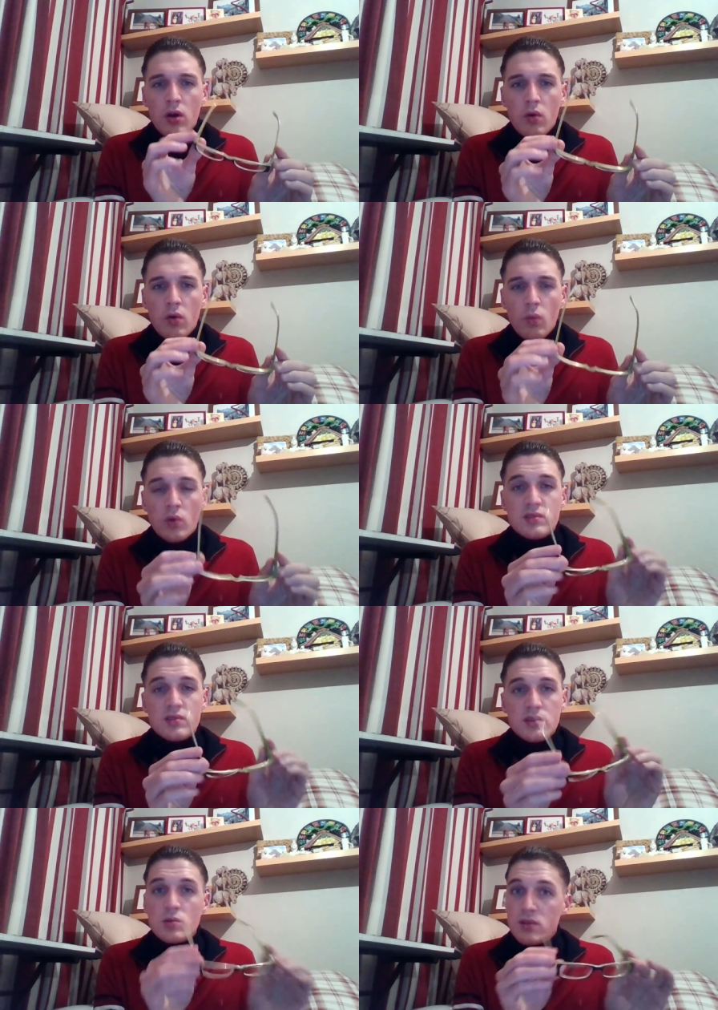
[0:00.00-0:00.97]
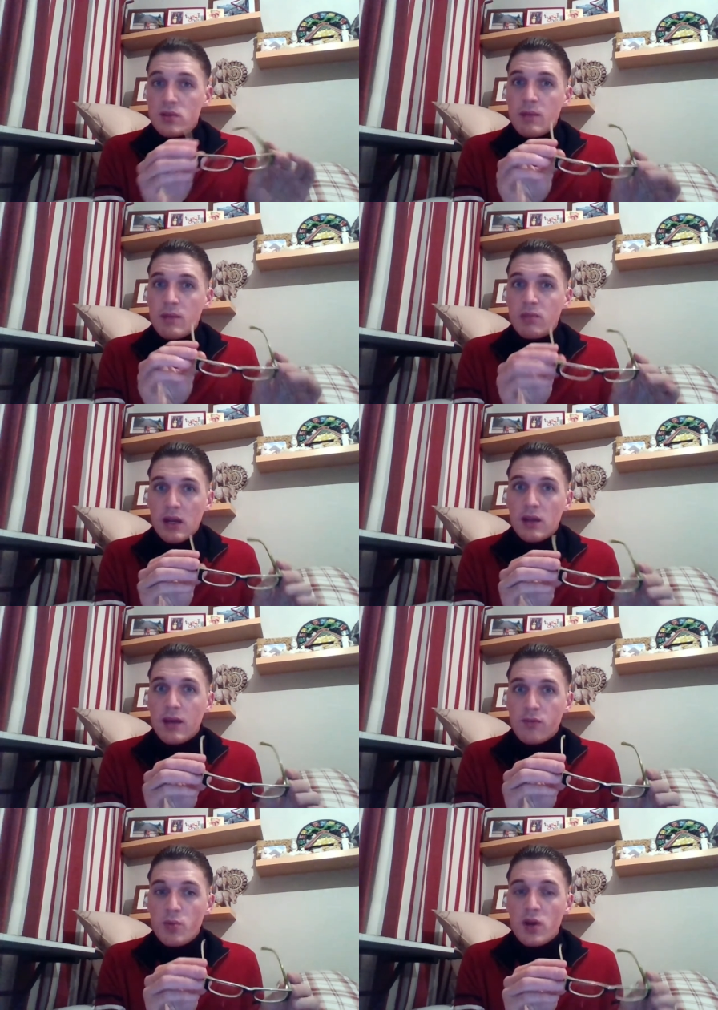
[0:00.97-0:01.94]
was sort of the same colour
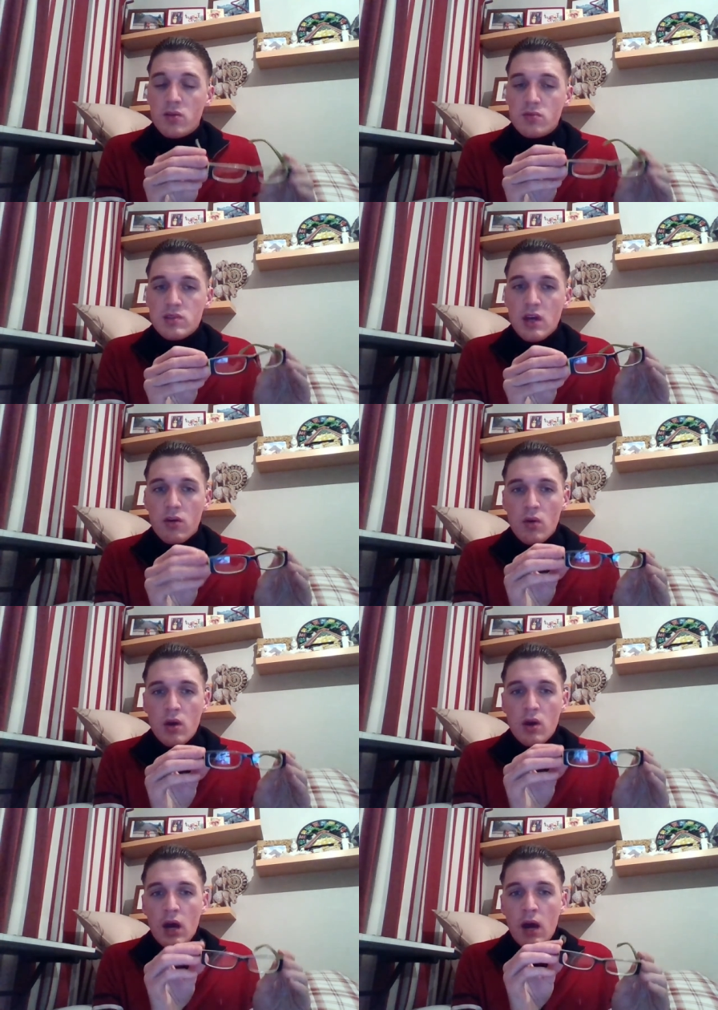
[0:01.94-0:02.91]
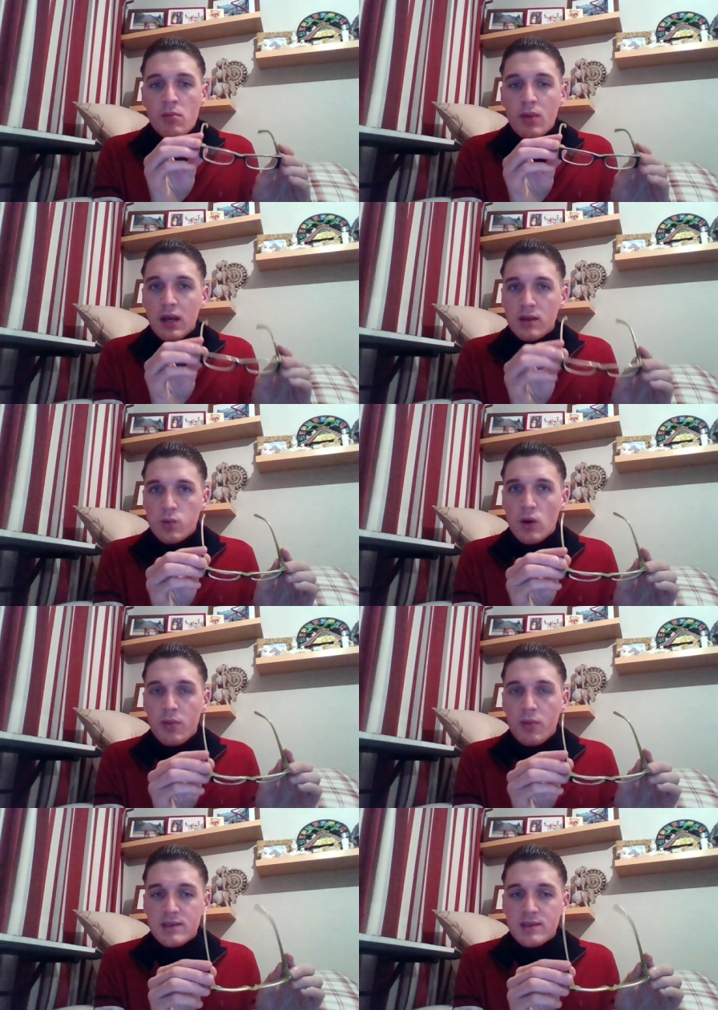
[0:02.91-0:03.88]
navy blue so I'm in my last
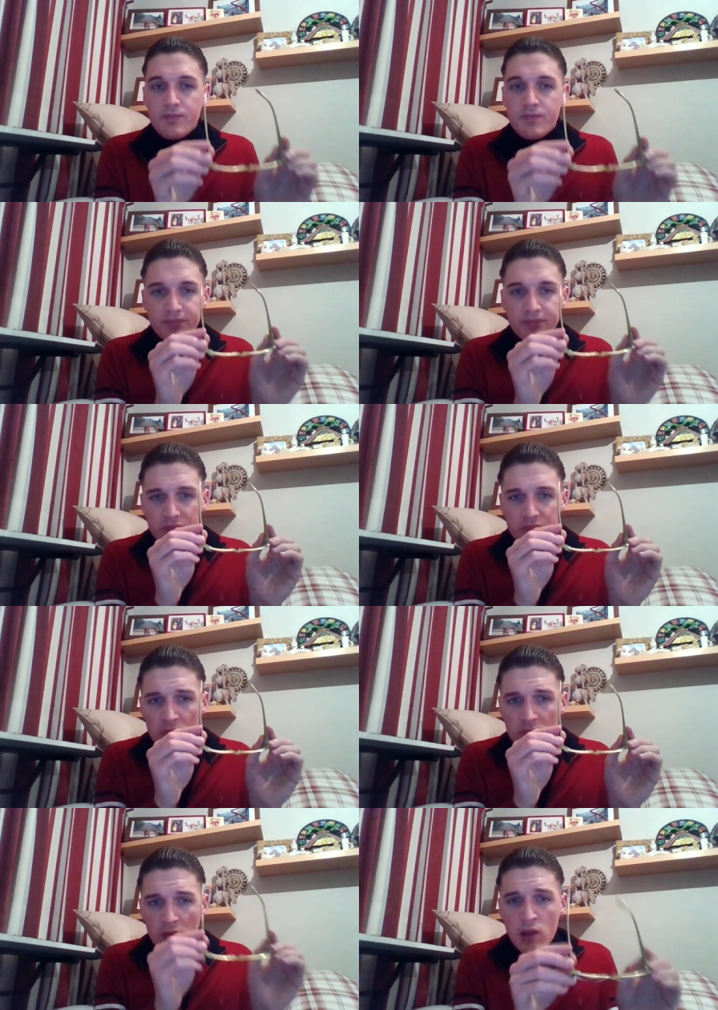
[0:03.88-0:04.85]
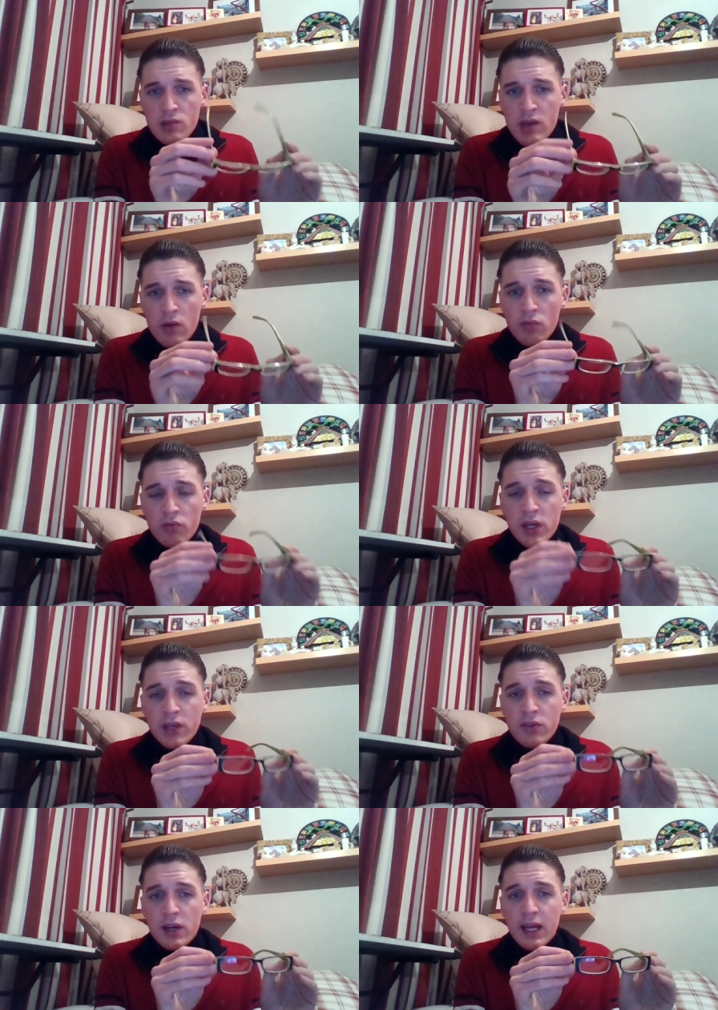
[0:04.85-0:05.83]
workplace so really
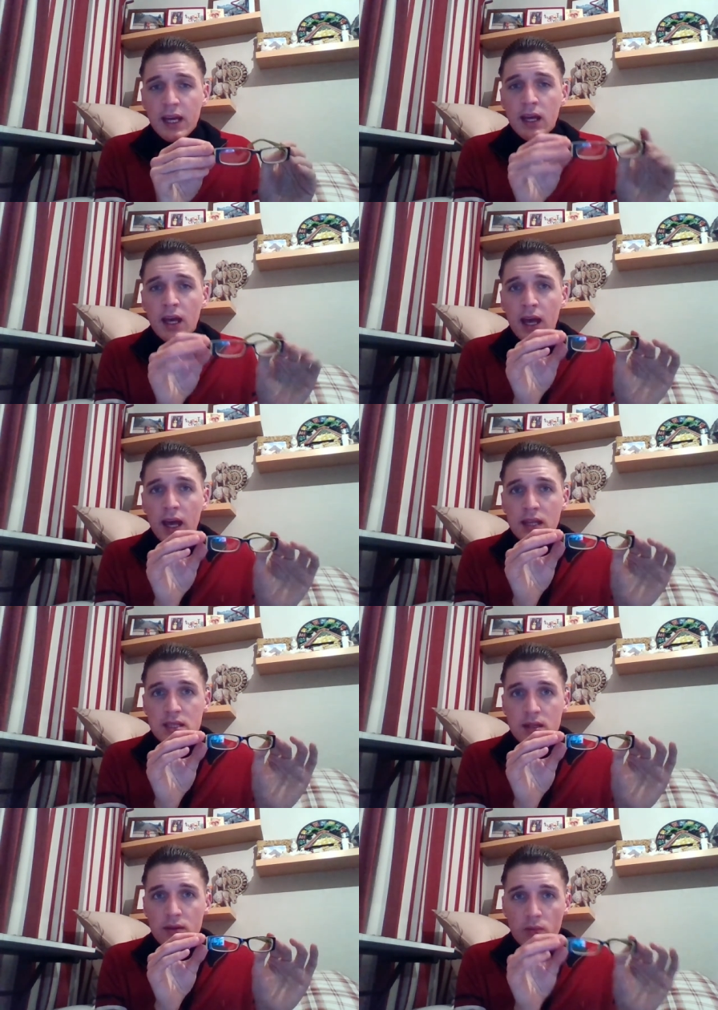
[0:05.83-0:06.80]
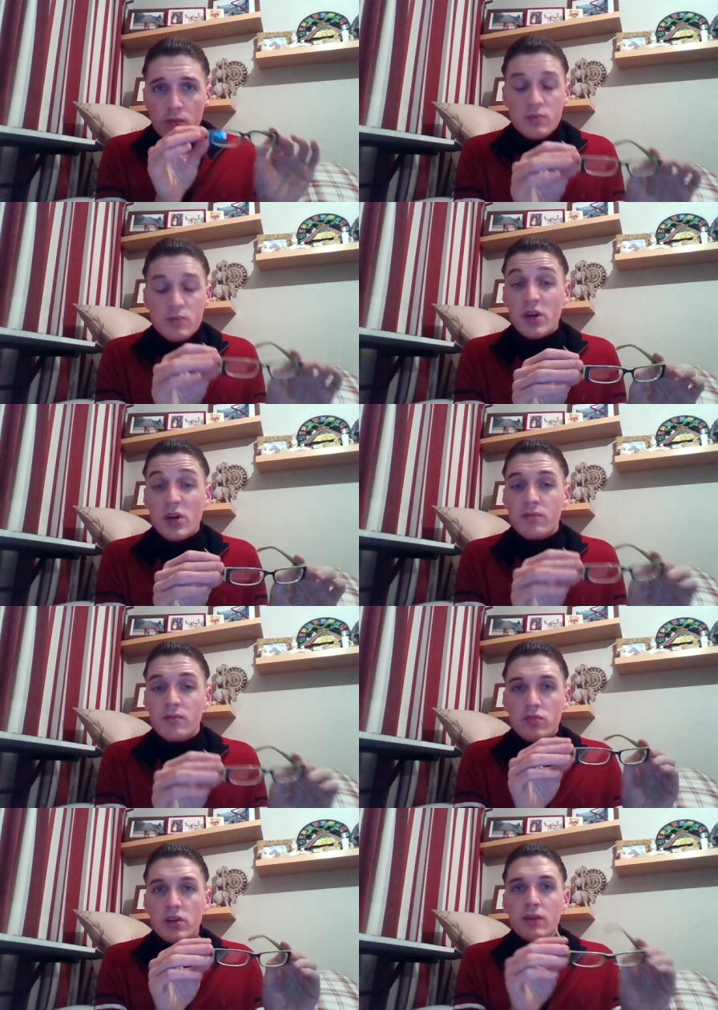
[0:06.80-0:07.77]
really it was brilliant
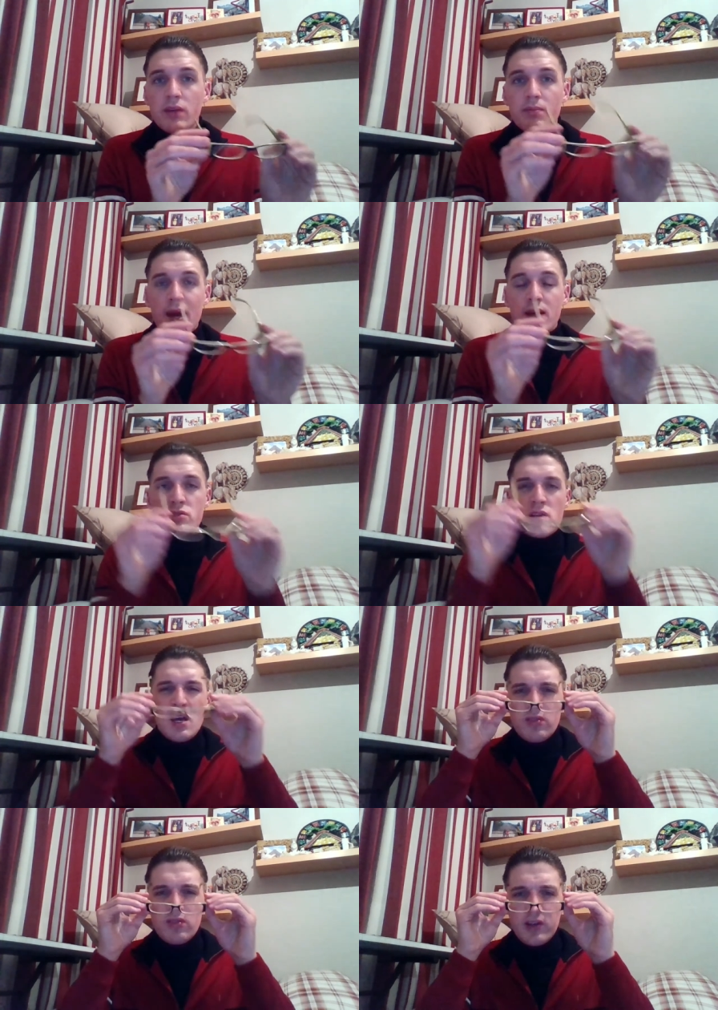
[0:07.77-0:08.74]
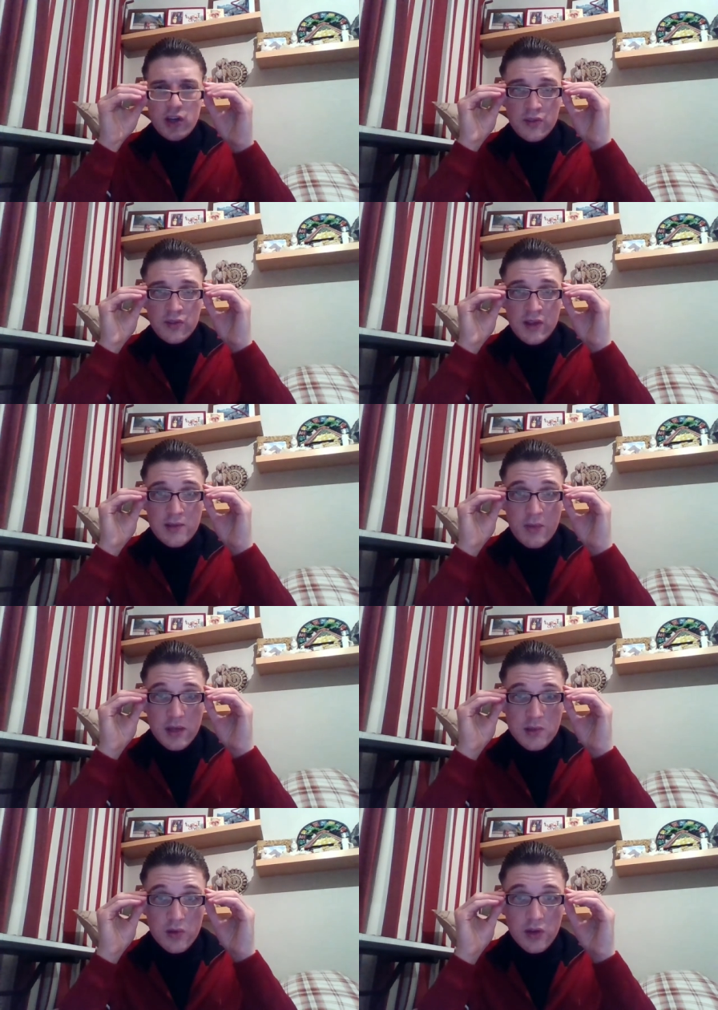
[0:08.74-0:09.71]
really matched really good these are my
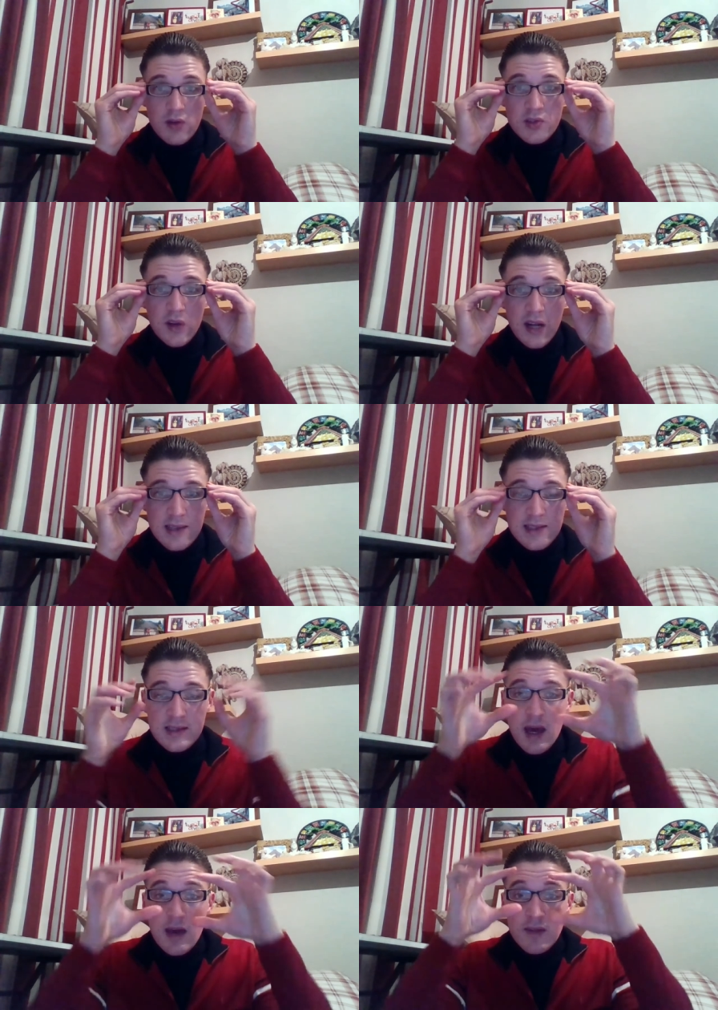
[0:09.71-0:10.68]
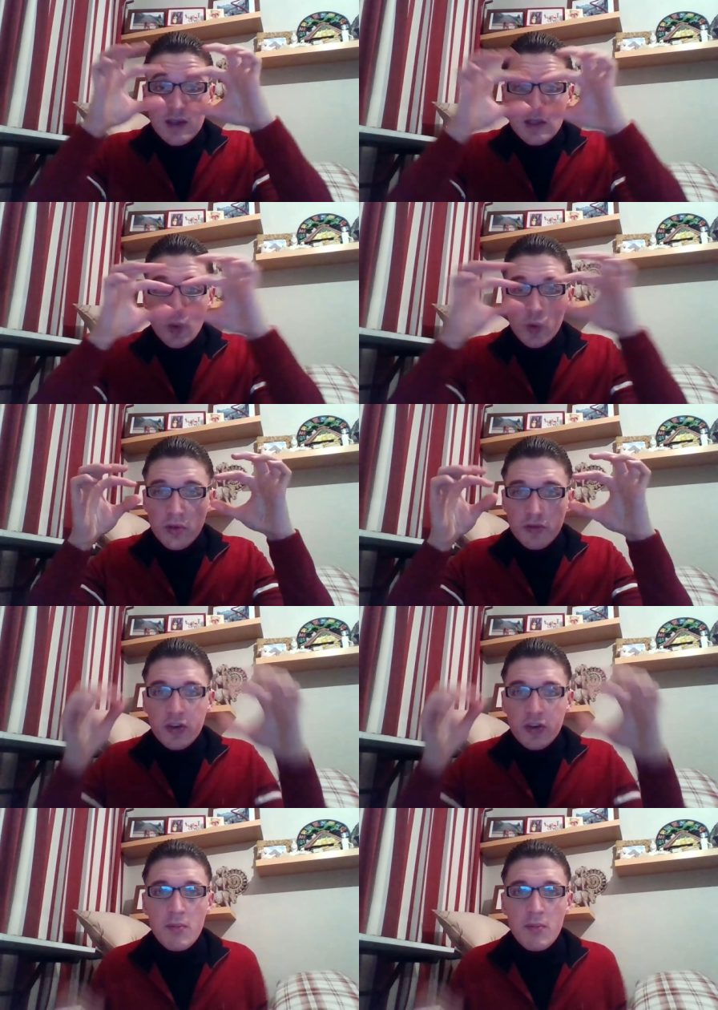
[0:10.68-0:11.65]
sort of go-to glasses they're smaller in frame